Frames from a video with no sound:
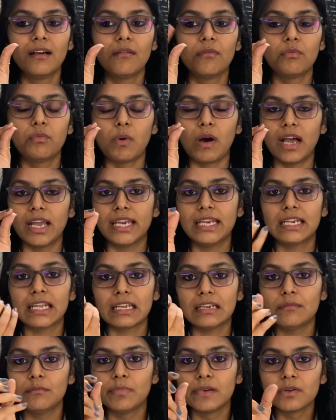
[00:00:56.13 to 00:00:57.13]
white
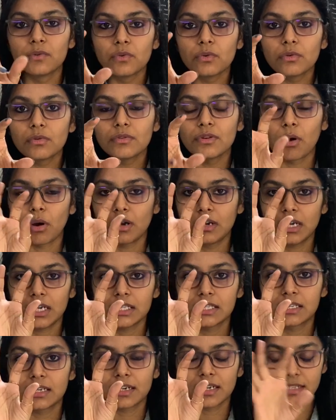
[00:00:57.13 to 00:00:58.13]
and blue
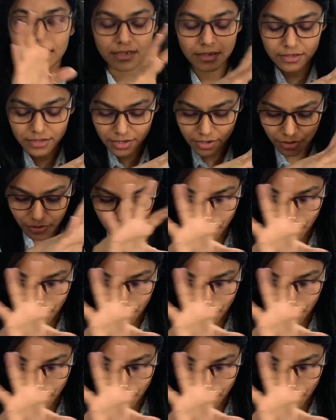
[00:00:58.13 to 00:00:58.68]
non-dust erasers?